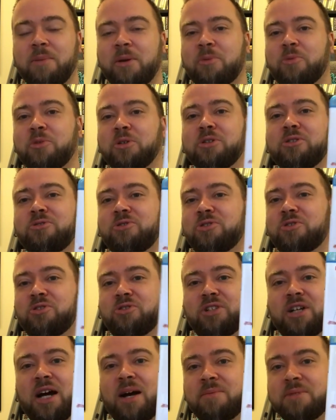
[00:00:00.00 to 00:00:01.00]
People would lose their
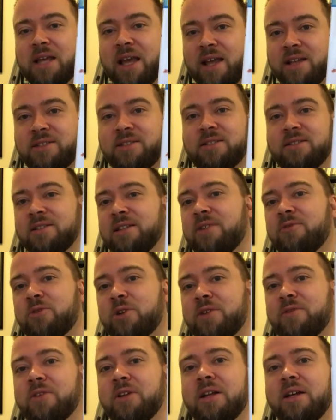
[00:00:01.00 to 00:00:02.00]
jobs instantly
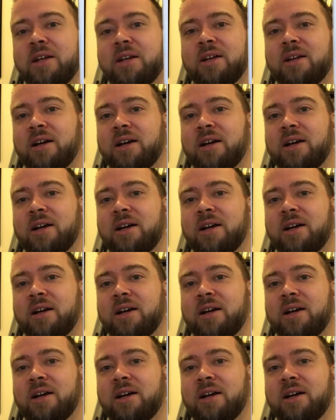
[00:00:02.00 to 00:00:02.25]
for even